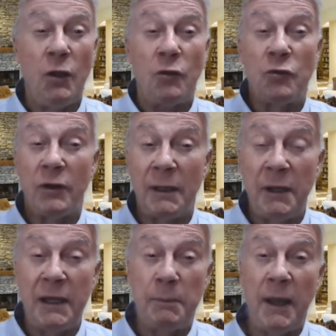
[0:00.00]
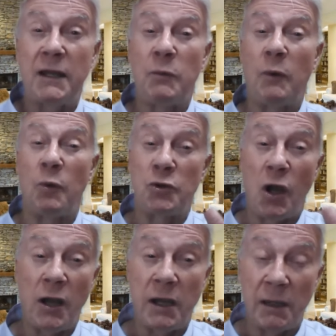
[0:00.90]
So let me get back to what we're
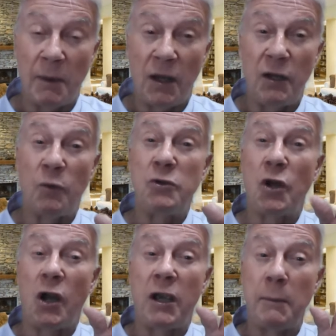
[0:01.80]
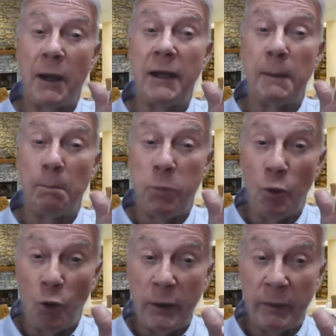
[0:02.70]
talking about here. We're talking about
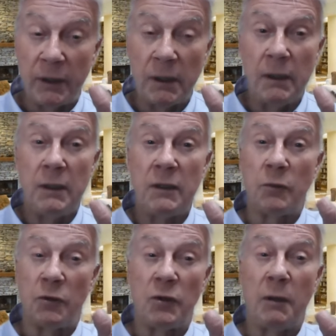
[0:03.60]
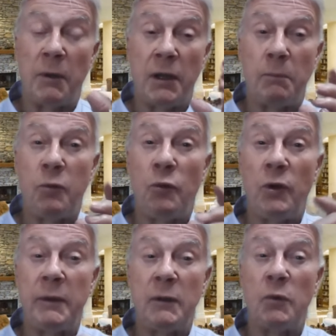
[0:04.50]
employment. So we're going to talk about
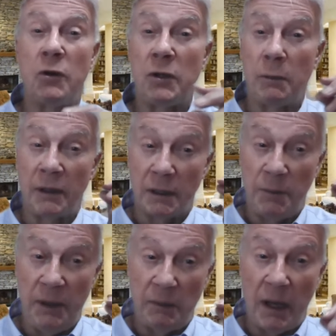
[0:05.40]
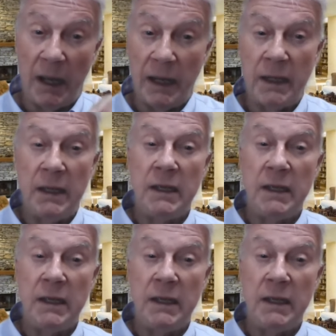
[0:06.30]
employment, and we're going to talk about the P M I.